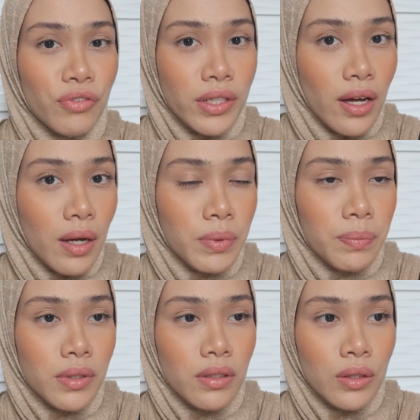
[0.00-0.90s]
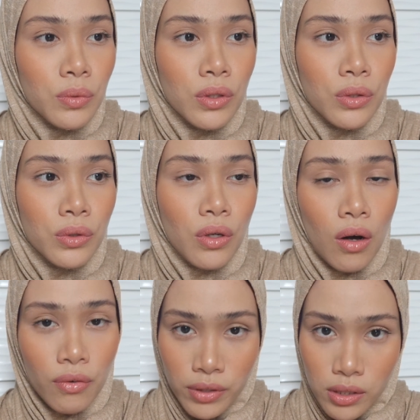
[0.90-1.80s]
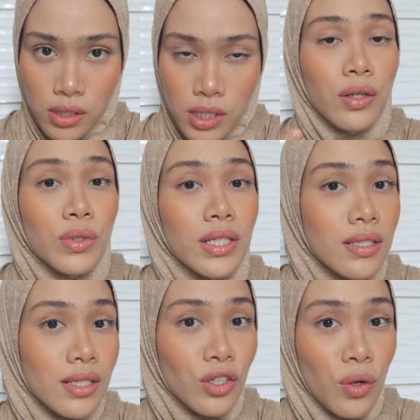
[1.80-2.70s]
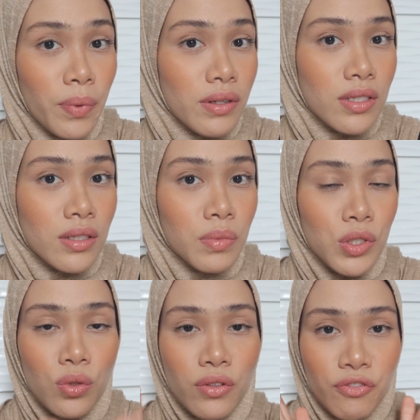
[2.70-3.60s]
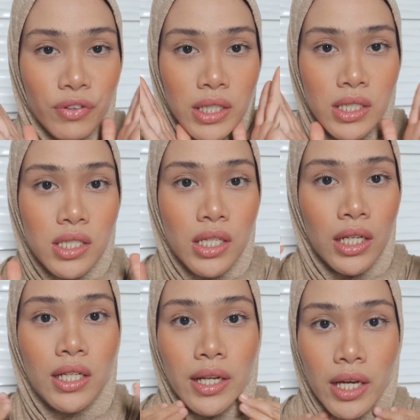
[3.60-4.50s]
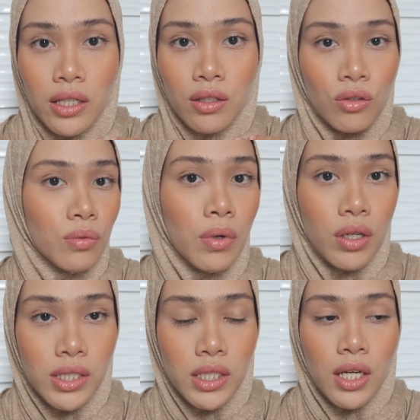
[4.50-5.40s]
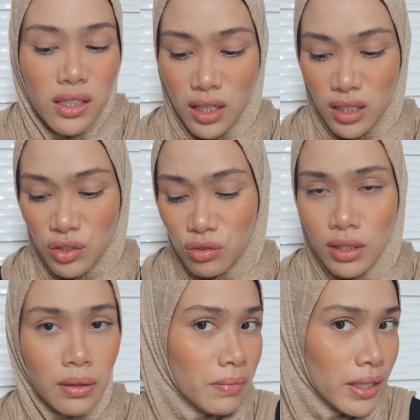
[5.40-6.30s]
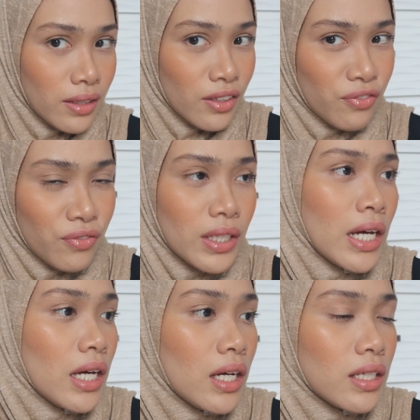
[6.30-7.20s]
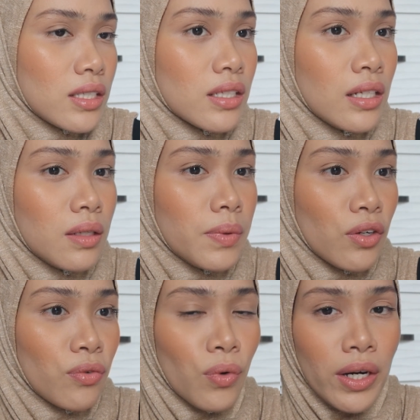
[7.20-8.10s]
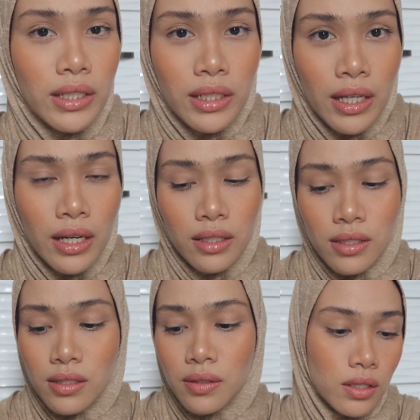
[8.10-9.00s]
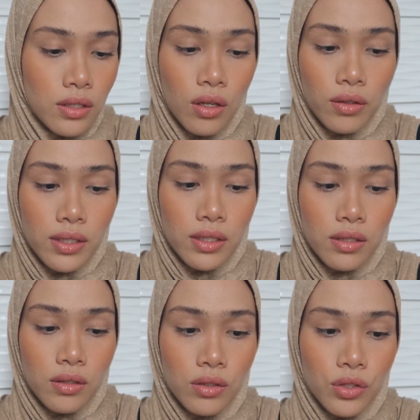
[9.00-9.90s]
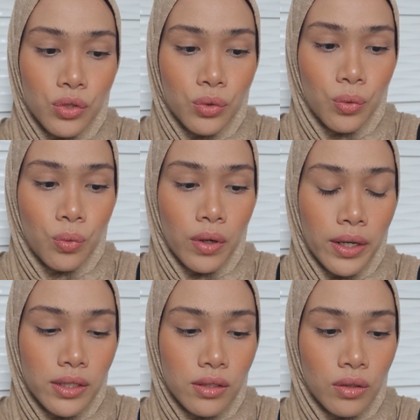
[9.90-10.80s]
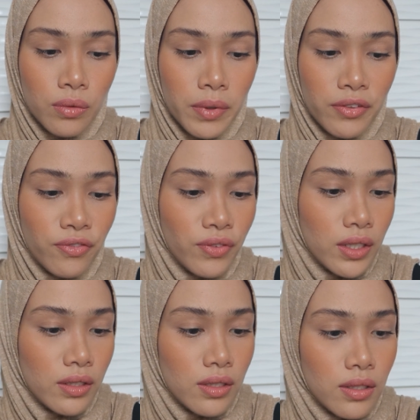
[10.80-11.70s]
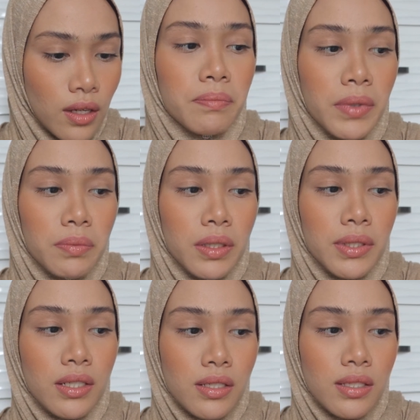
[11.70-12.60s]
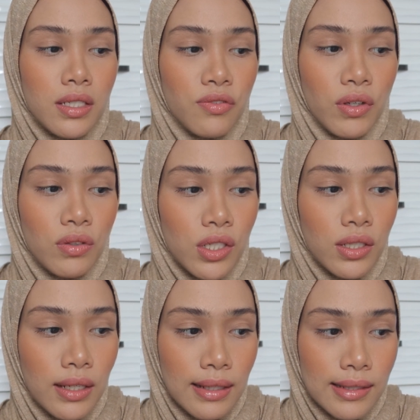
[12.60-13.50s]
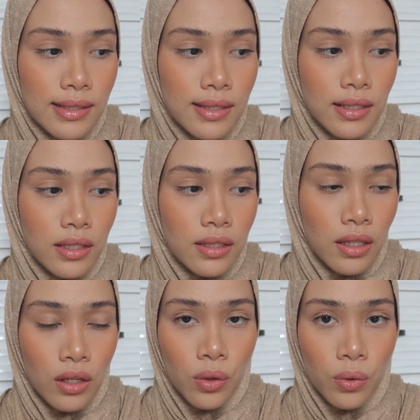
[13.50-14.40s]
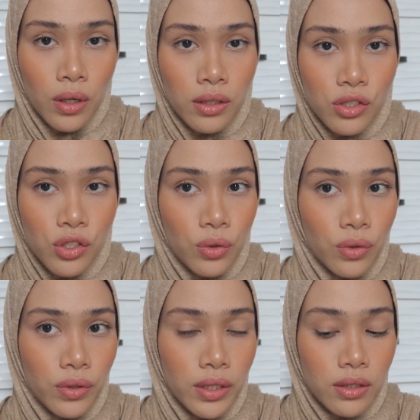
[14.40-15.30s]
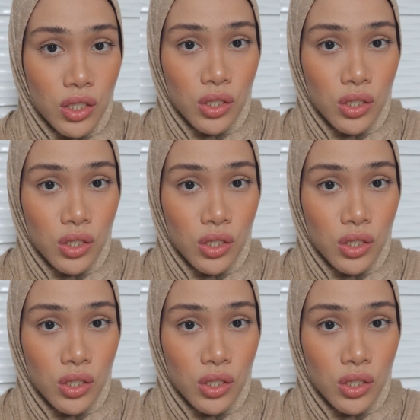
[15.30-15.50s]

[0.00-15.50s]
free hair people it will look obvious, and we can see the comparison between face and neck or body. Yeah, I don't really mind if it has a little bit of white cast as long as it's not too white on my face. Maybe because this foundation has yellow undertone on it,